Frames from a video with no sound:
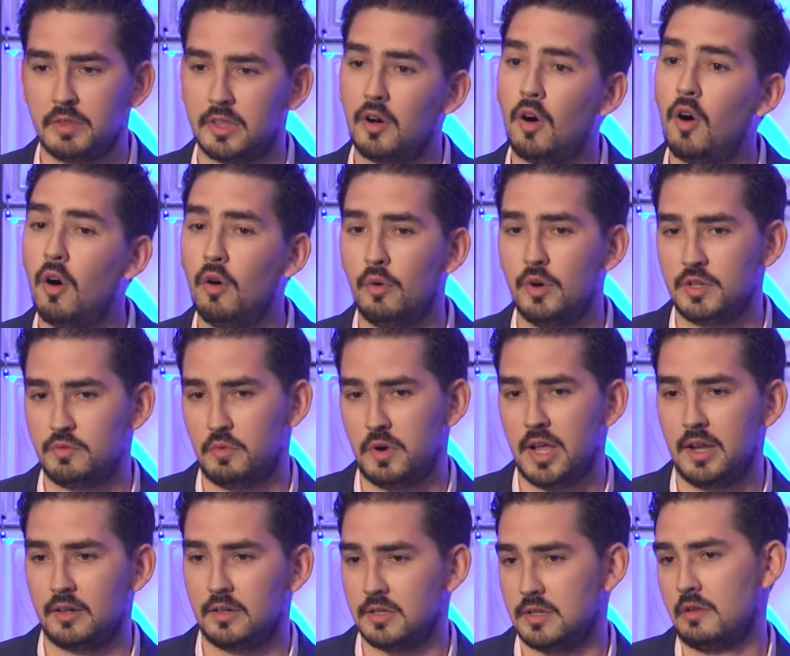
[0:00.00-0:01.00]
but they'll always
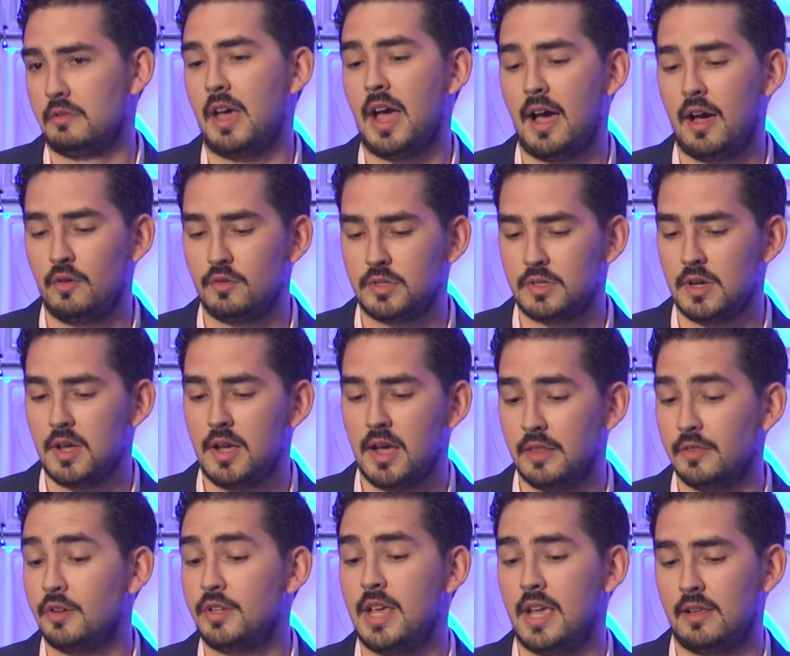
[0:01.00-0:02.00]
win because they're the house
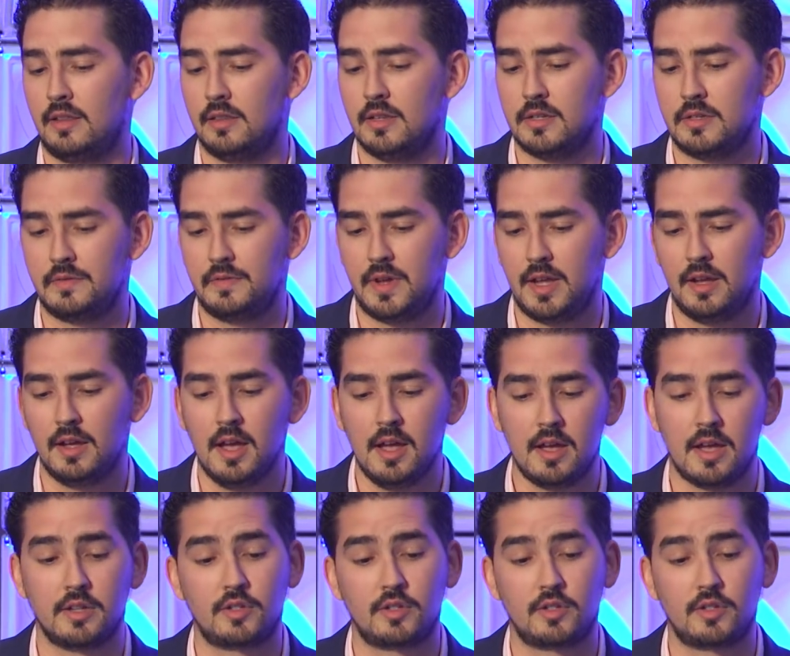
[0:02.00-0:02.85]
and they're taking this fee.